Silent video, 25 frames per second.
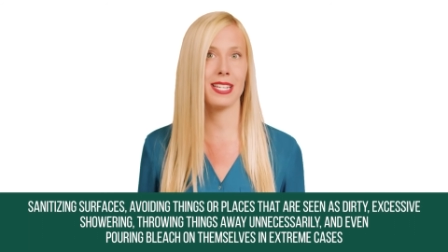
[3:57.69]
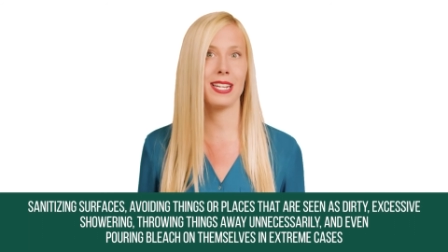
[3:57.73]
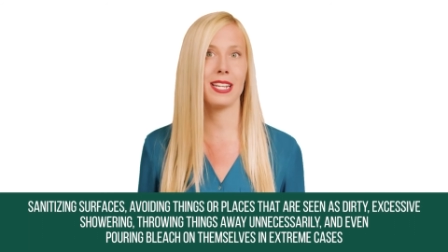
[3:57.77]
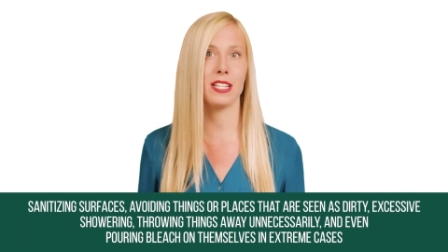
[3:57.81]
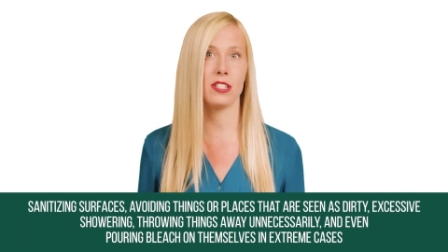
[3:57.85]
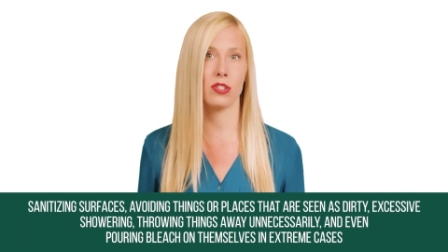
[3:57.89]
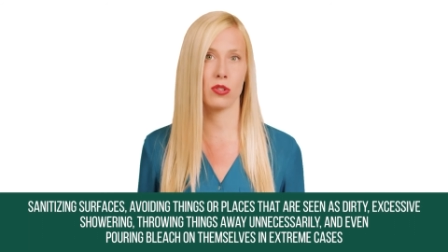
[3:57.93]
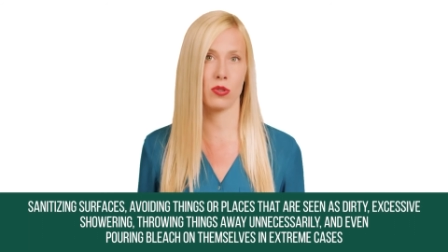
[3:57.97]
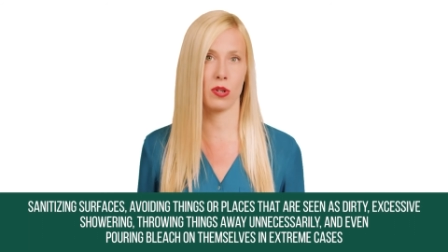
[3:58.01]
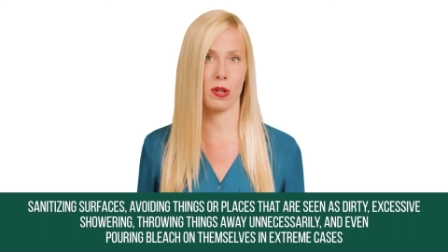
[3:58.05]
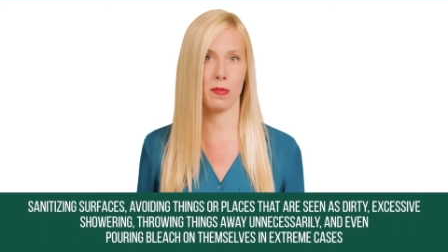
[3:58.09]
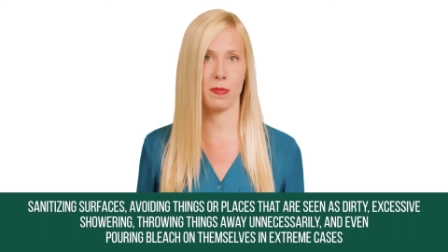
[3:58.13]

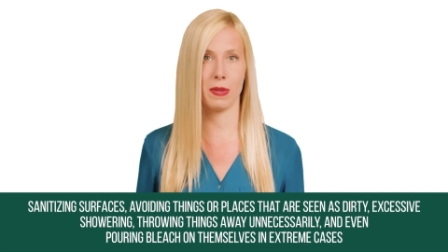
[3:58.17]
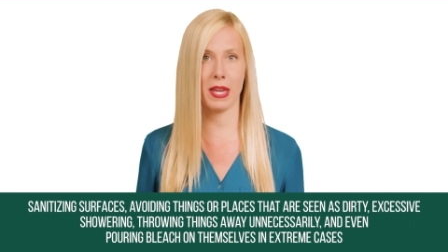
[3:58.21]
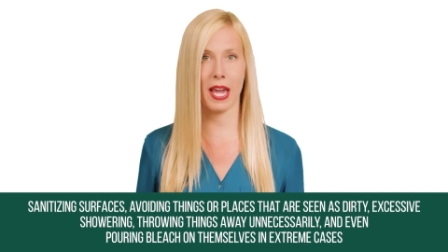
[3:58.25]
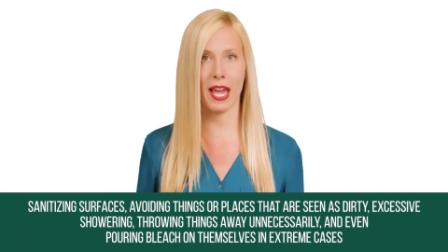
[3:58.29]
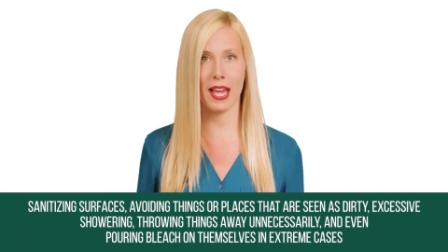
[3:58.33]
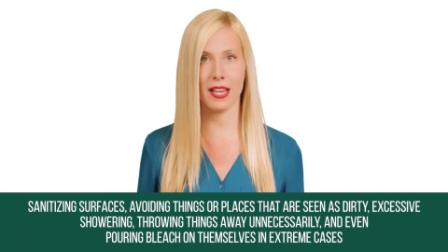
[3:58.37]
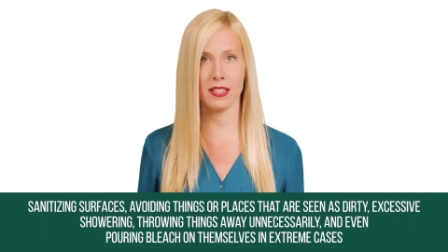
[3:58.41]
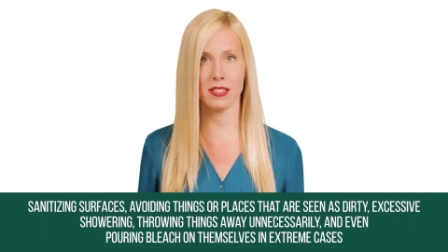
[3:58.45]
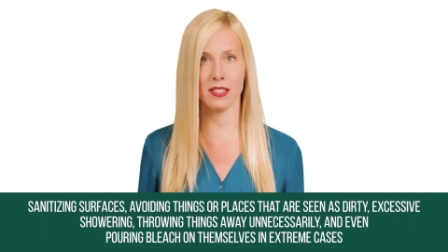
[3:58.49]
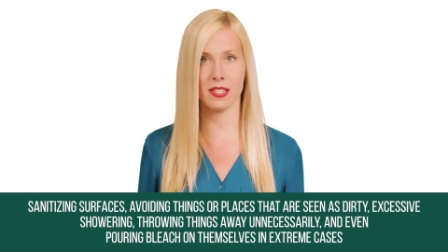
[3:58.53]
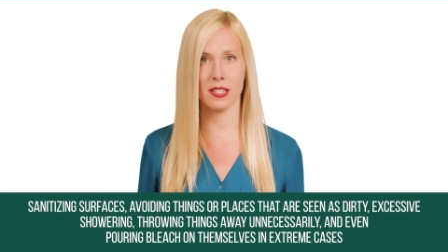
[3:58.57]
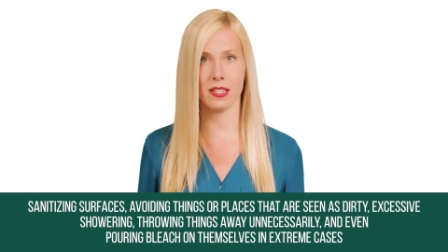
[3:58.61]
extreme
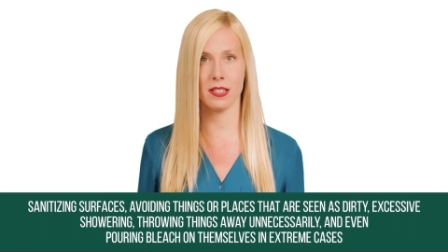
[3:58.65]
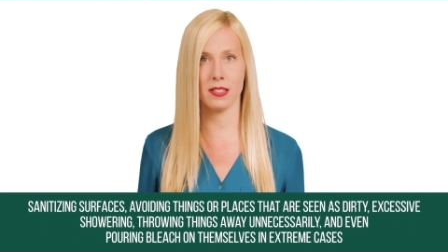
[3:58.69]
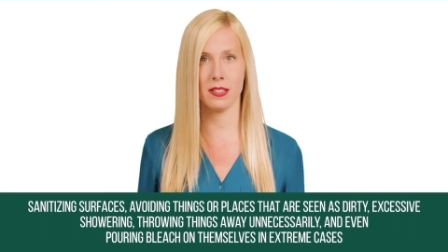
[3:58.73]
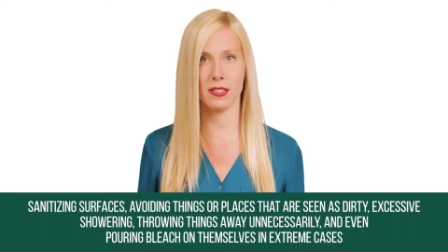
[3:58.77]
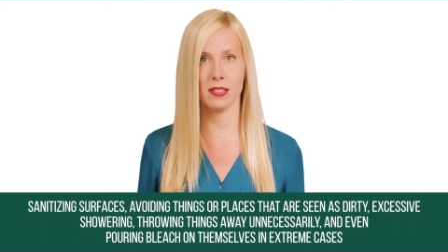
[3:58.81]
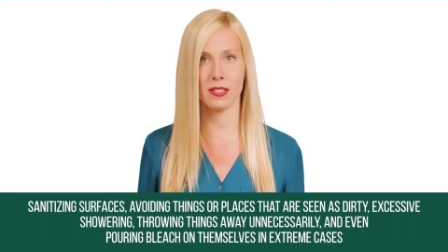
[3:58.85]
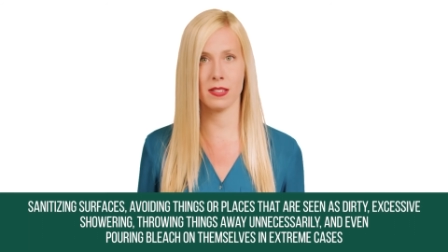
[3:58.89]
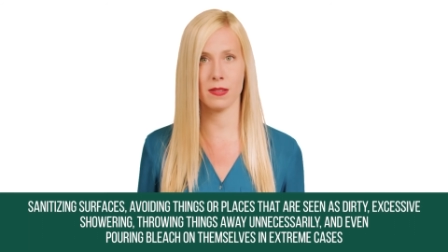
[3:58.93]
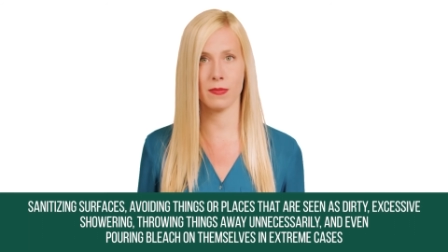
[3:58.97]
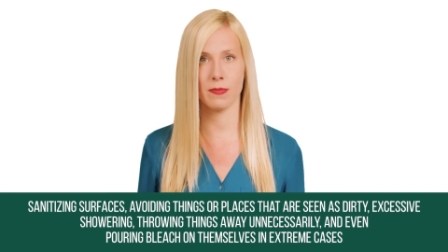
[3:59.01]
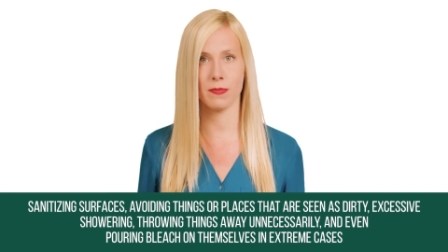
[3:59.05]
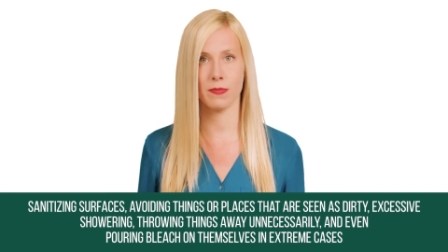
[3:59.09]

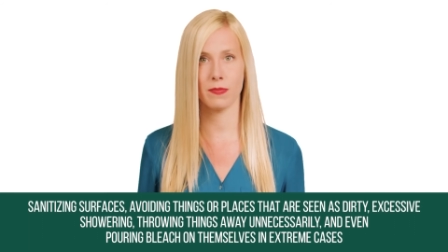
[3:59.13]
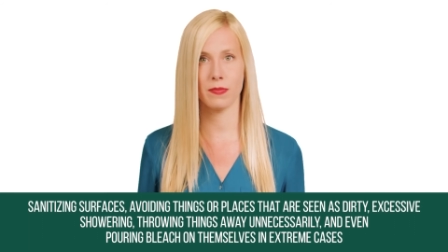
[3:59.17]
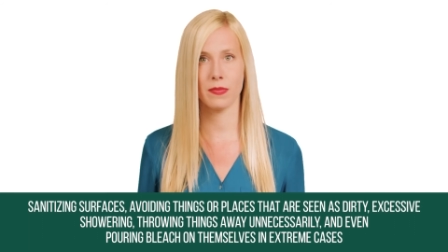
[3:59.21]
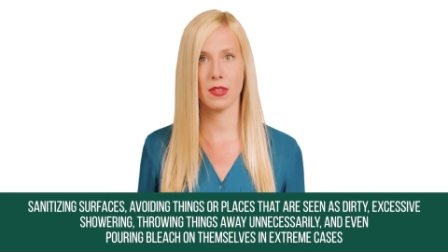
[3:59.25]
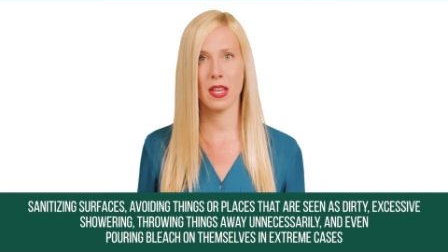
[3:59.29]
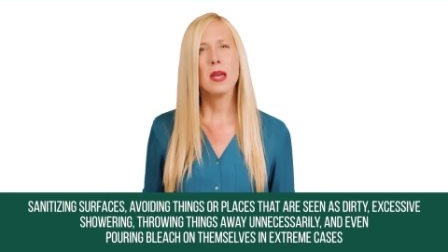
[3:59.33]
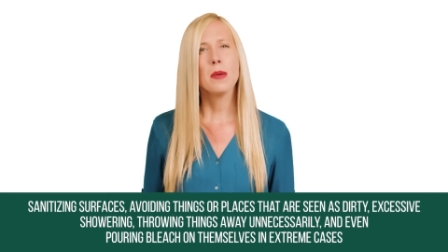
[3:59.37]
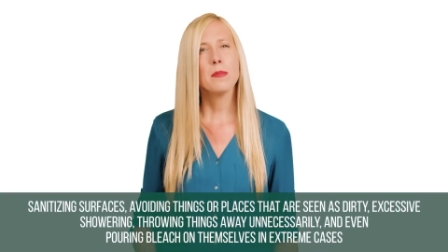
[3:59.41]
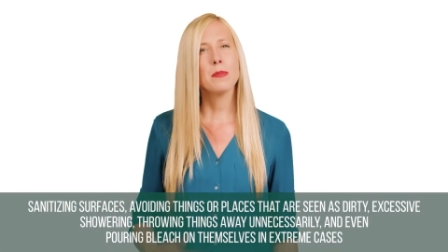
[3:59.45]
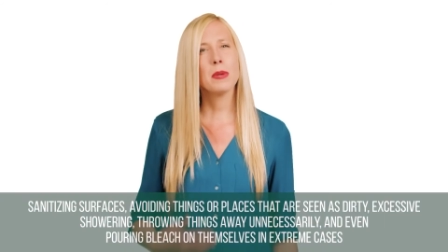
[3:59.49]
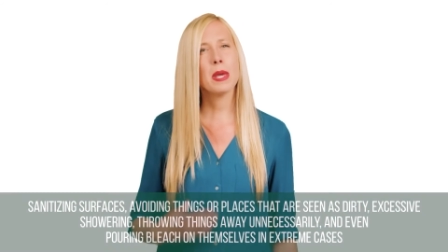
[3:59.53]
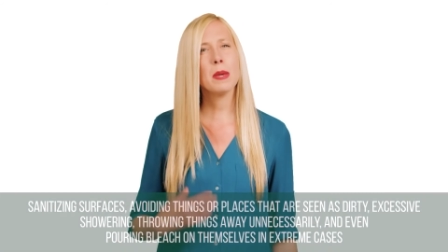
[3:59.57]
cases.
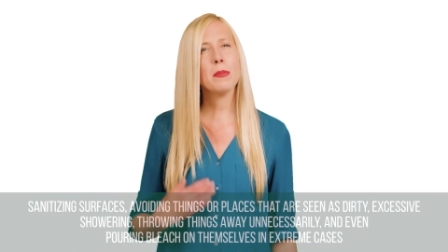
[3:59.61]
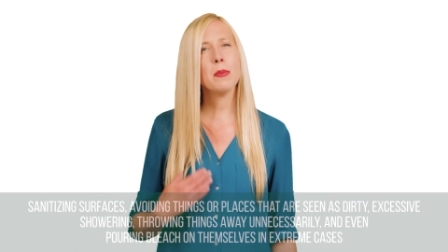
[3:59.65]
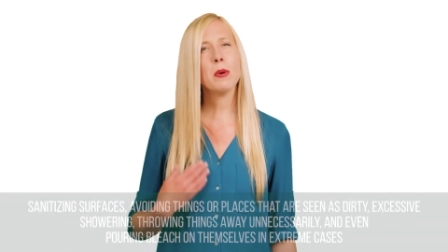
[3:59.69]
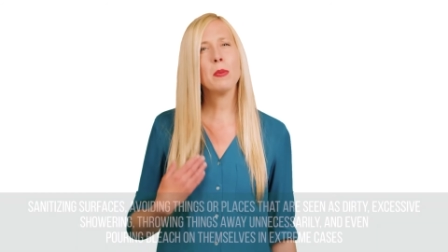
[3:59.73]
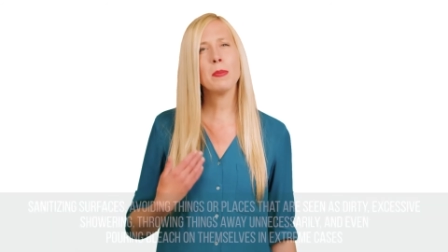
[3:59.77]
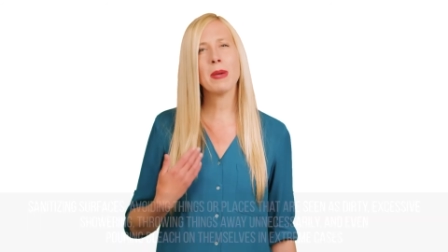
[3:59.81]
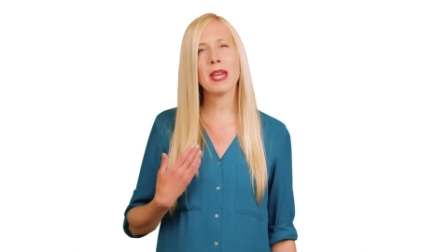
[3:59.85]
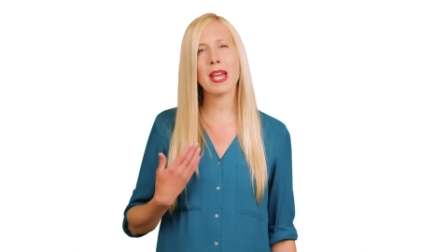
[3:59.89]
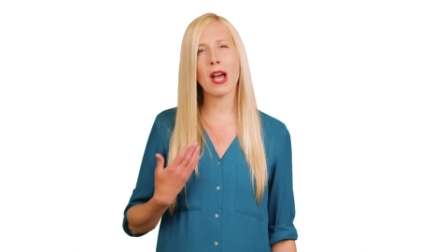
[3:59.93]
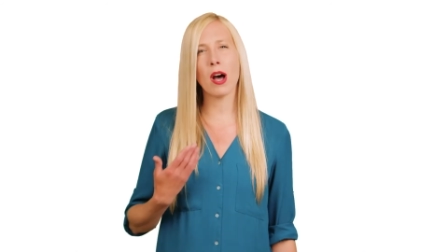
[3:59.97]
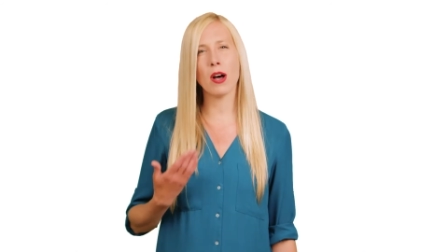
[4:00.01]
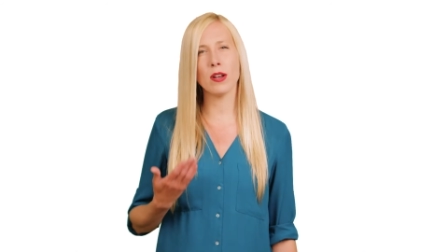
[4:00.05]
People
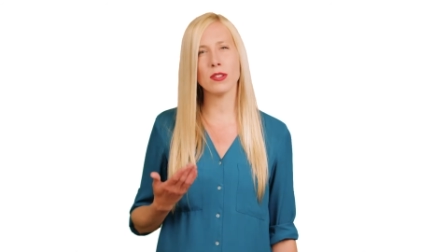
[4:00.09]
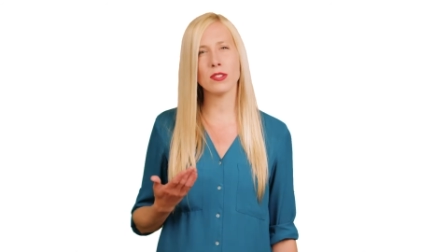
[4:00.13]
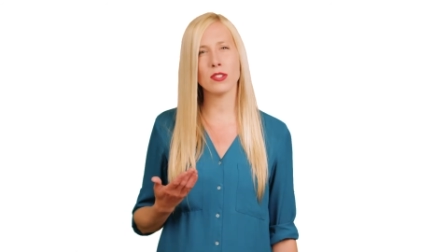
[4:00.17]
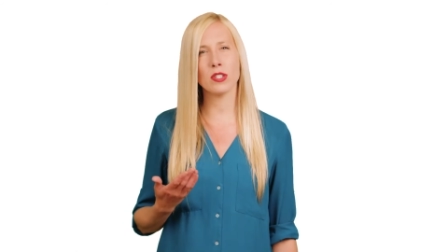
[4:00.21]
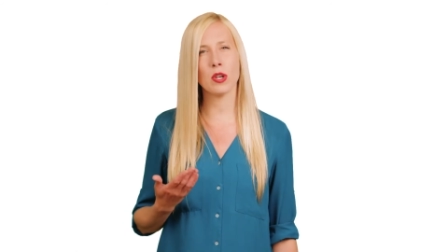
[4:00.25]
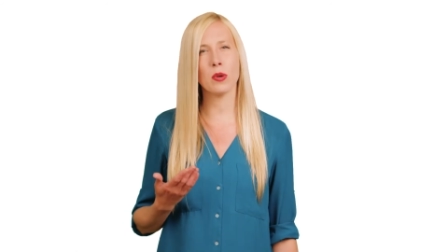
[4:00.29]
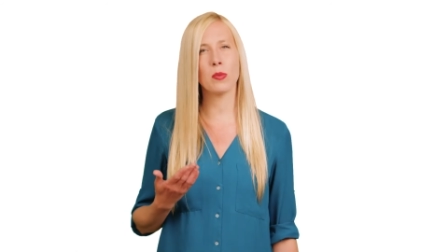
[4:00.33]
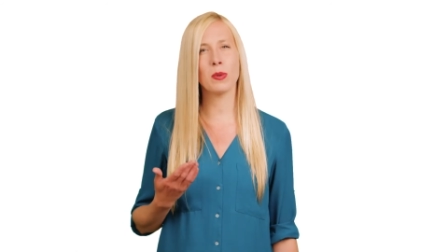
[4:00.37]
may also